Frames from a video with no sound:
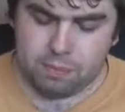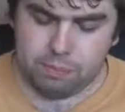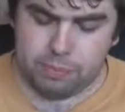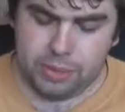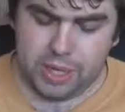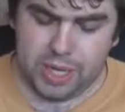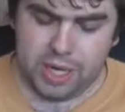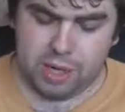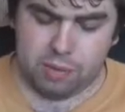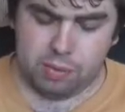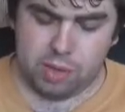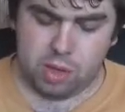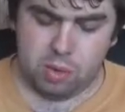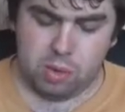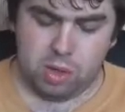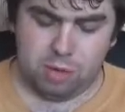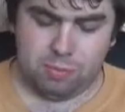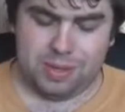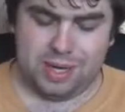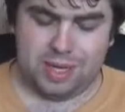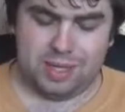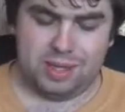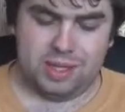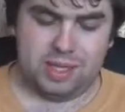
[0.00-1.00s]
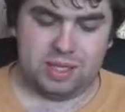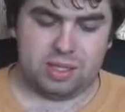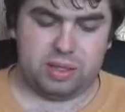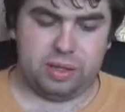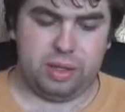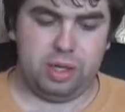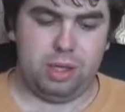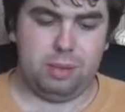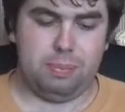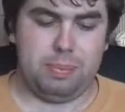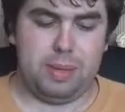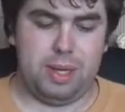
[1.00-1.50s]
But anyway, what made this
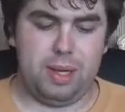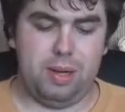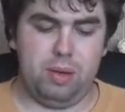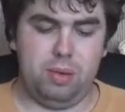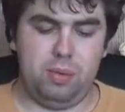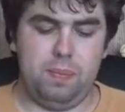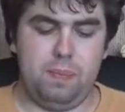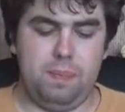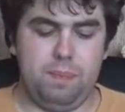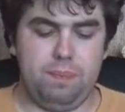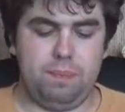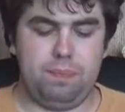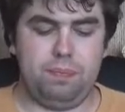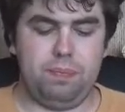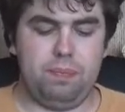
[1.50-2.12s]
little bone